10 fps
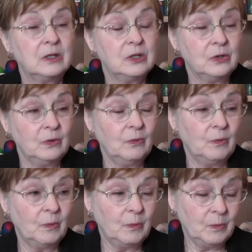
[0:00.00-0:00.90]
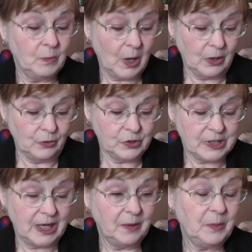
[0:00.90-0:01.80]
to
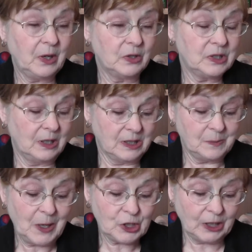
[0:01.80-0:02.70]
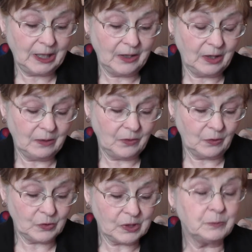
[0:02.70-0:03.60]
understand, because especially
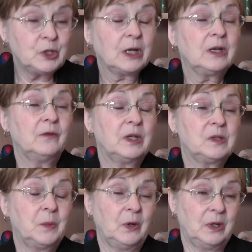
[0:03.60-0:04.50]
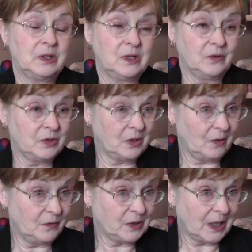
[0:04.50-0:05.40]
those subjective experiences
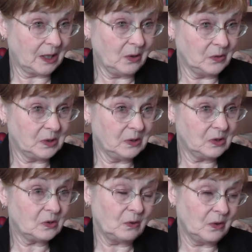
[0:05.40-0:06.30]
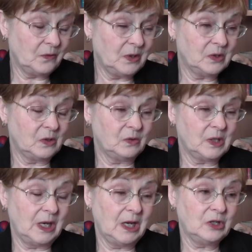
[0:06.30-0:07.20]
of psychosis or of
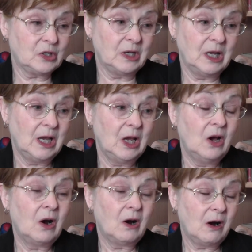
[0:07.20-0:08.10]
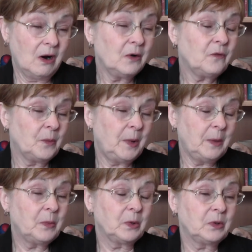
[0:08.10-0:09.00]
dissociation are hard for
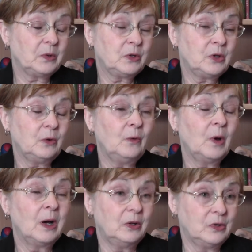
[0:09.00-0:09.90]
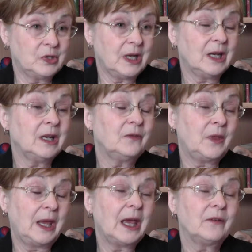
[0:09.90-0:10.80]
people to understand if
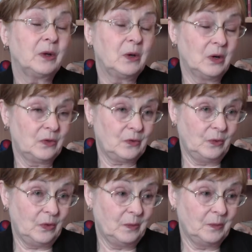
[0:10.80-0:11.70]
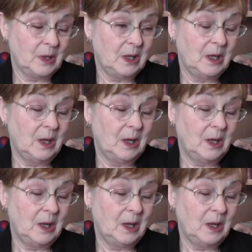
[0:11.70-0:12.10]
they haven't gone through them.